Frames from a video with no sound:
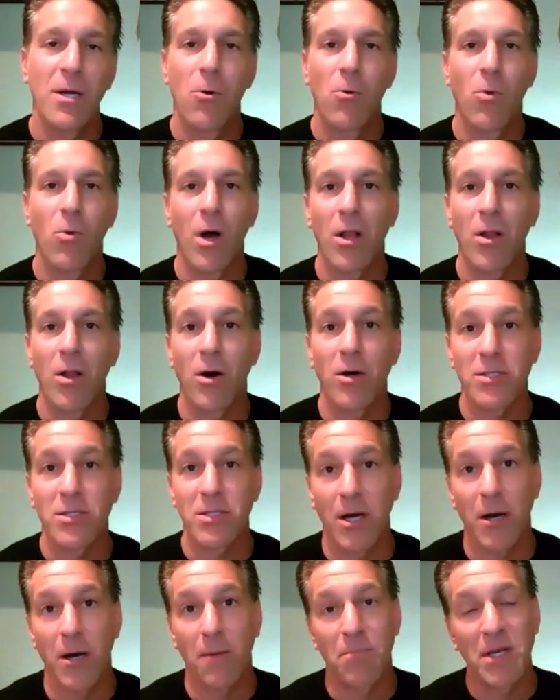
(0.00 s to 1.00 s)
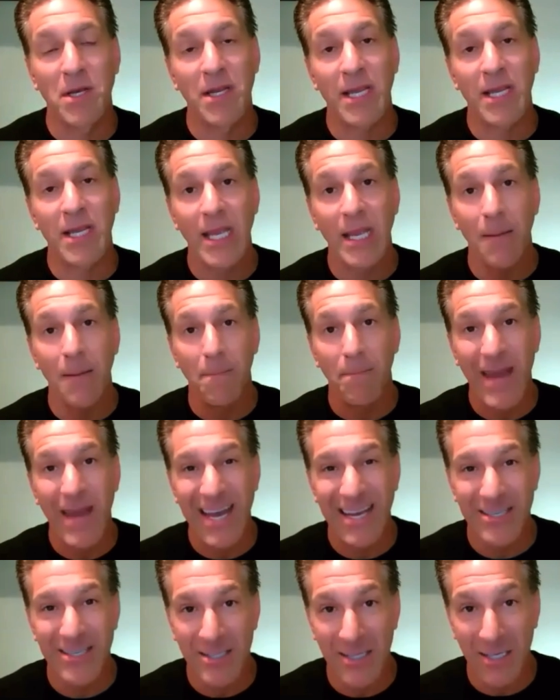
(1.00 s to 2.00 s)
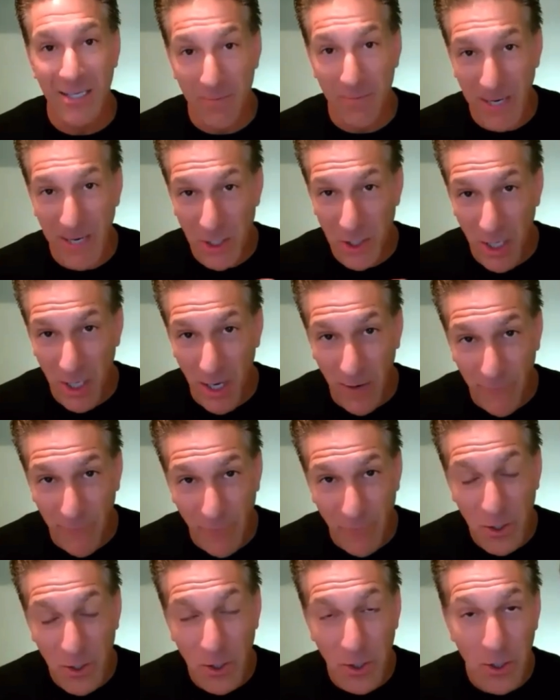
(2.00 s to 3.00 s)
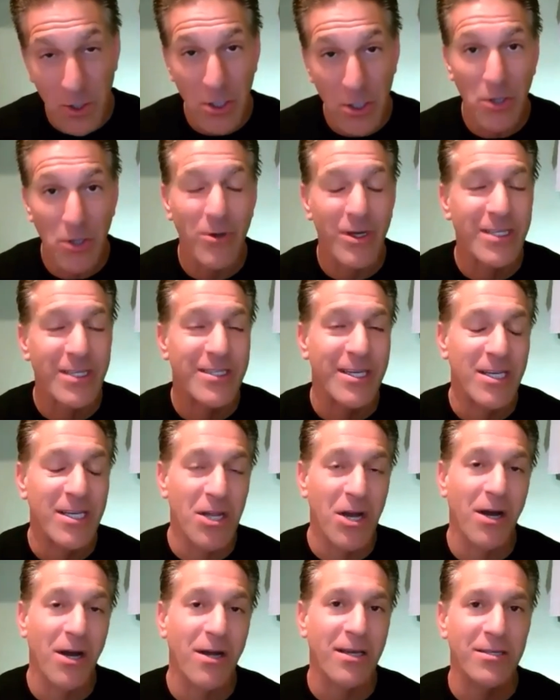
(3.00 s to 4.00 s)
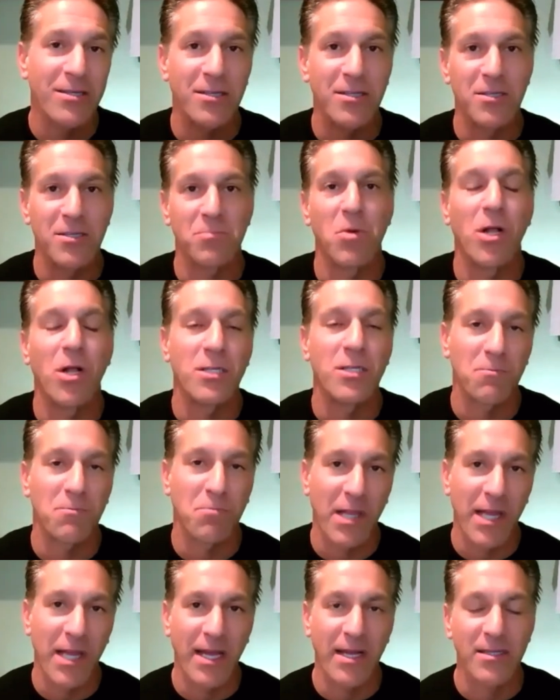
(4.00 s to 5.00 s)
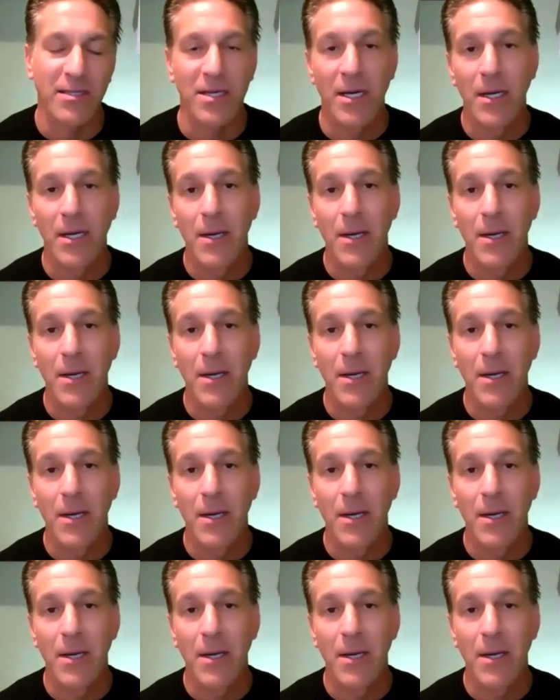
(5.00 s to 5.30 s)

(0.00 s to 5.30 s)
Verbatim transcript: while also helping to keep pests, especially off of your newest and youngest and smallest plants,